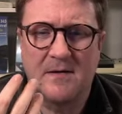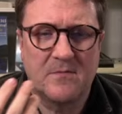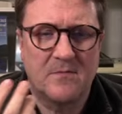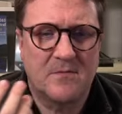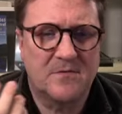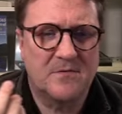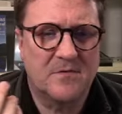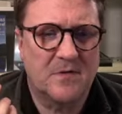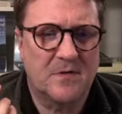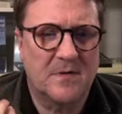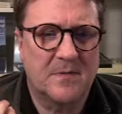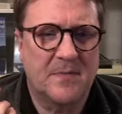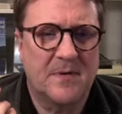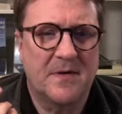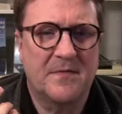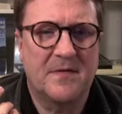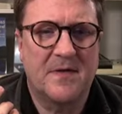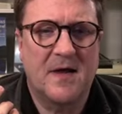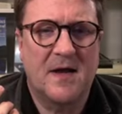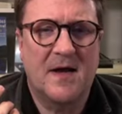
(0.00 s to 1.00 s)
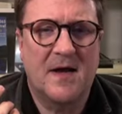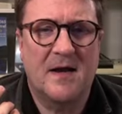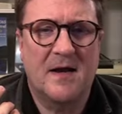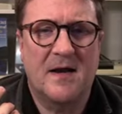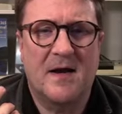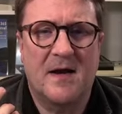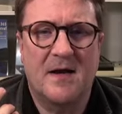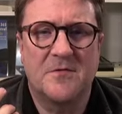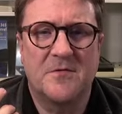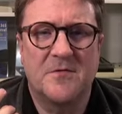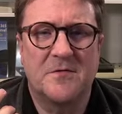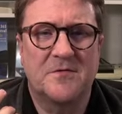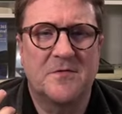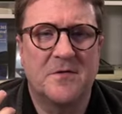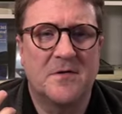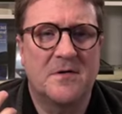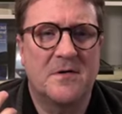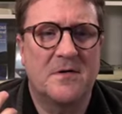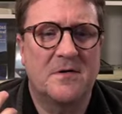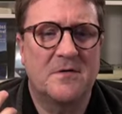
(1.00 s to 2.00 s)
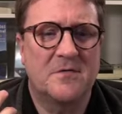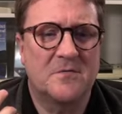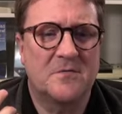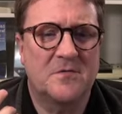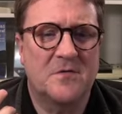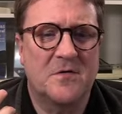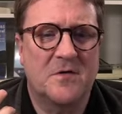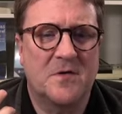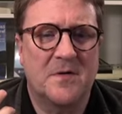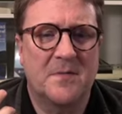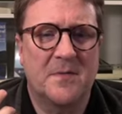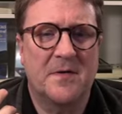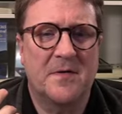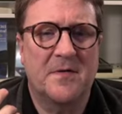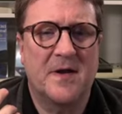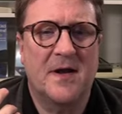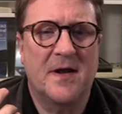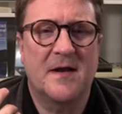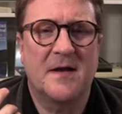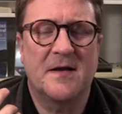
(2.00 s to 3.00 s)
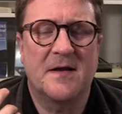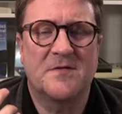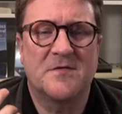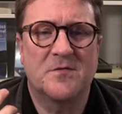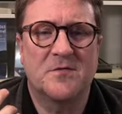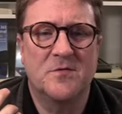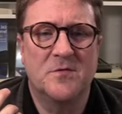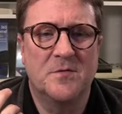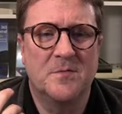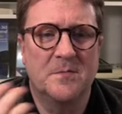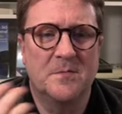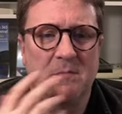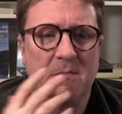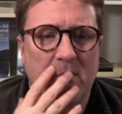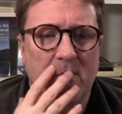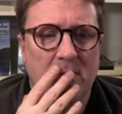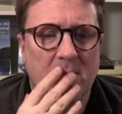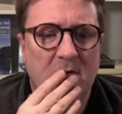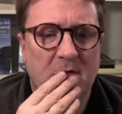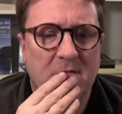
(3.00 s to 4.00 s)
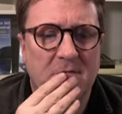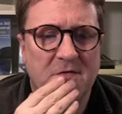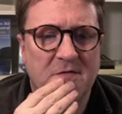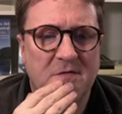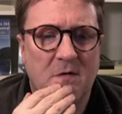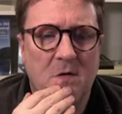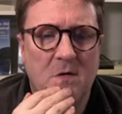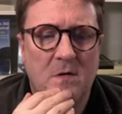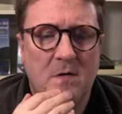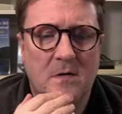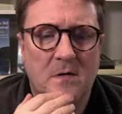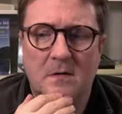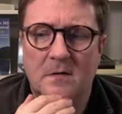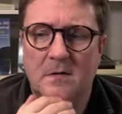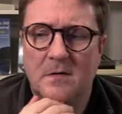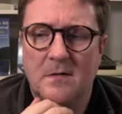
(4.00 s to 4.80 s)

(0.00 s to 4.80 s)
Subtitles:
We talked about that. Hide your internals. We talked about that. Assume Murphy's Law.